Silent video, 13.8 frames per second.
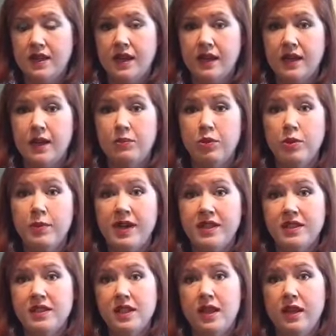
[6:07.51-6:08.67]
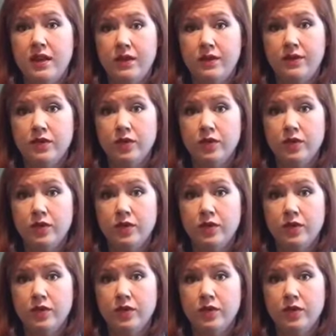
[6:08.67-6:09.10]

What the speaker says: had a couple bites of